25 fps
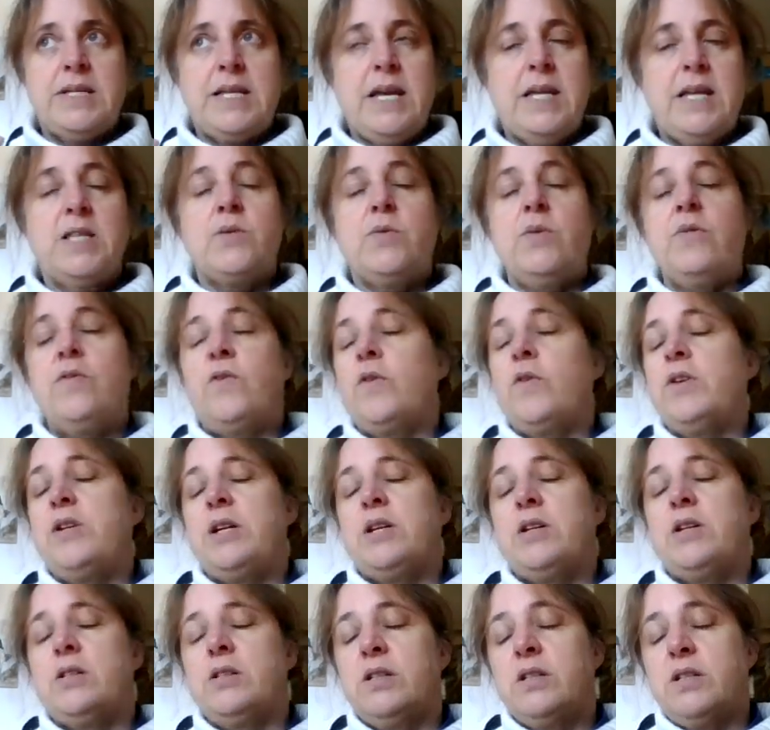10s we've
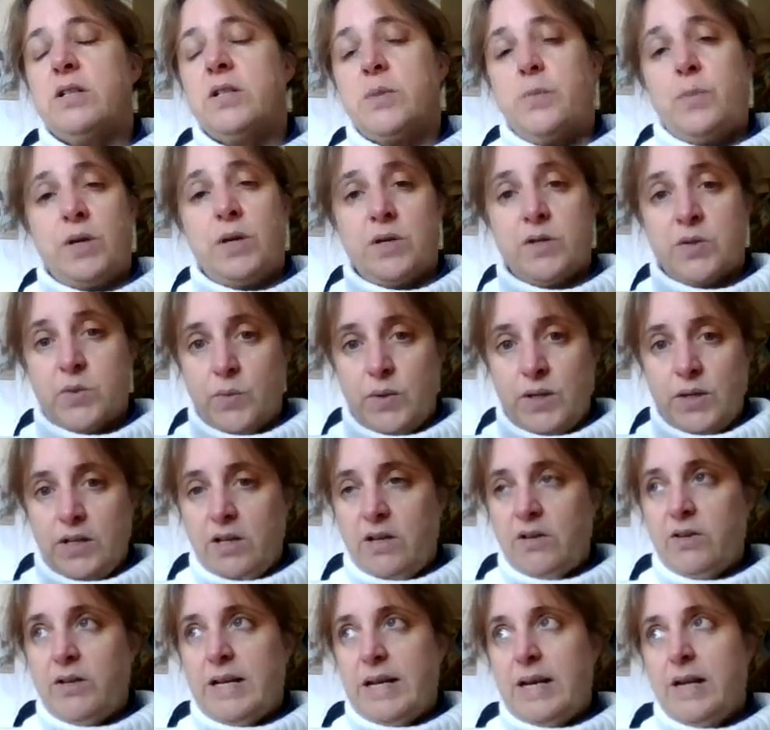already conquered because we
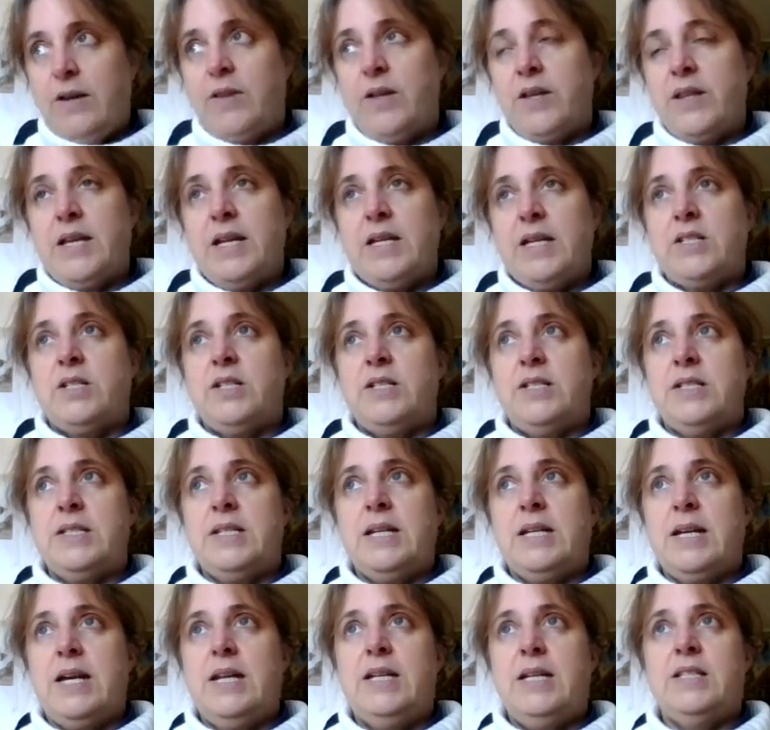know now that that's just
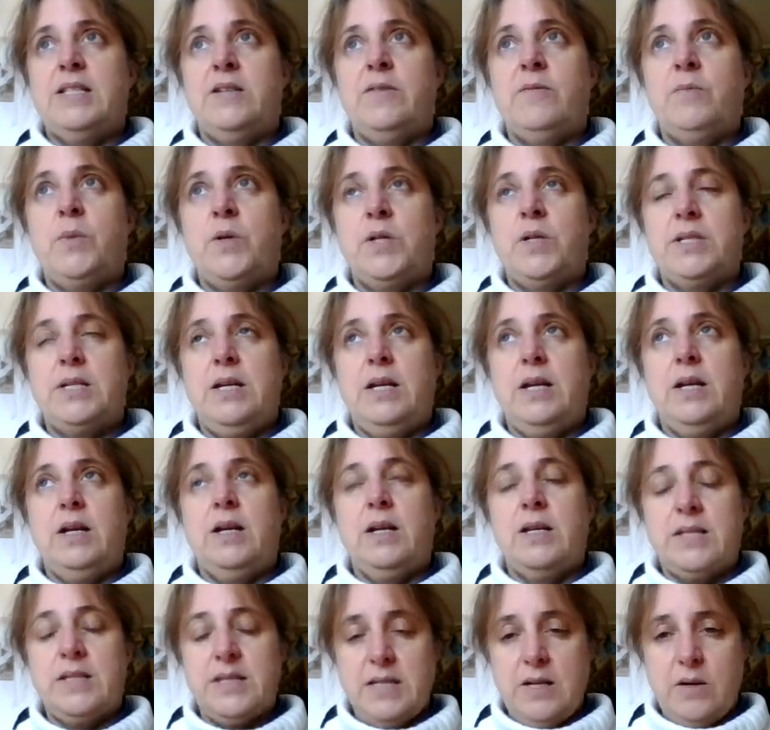a case of putting
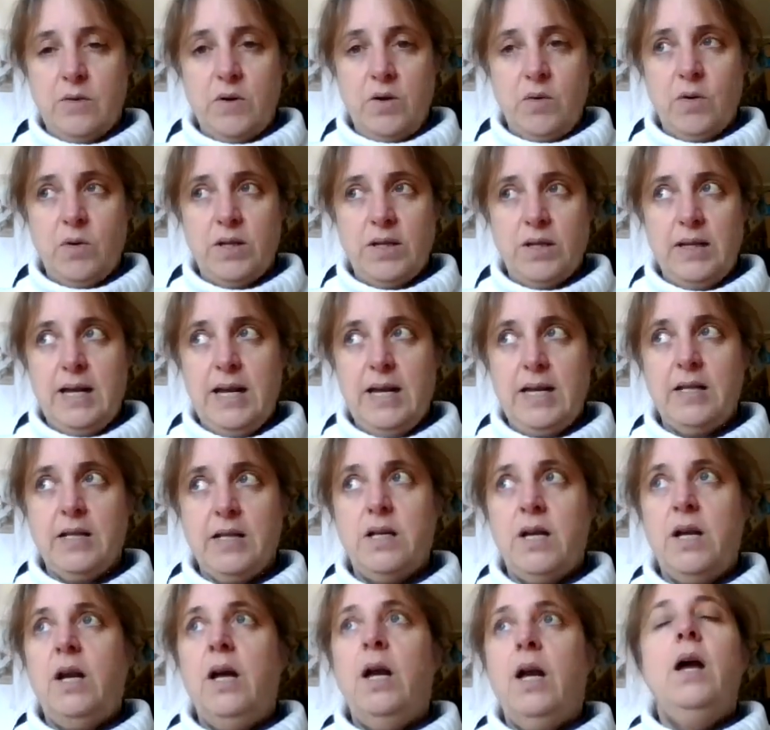a 0 on the end.